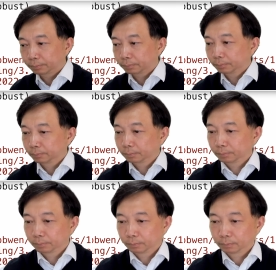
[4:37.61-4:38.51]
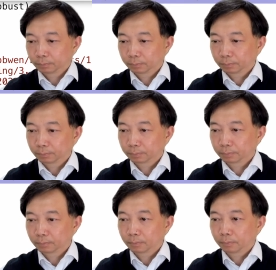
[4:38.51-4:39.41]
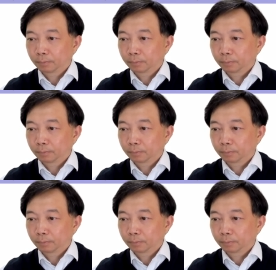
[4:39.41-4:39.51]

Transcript: Nobody speaks.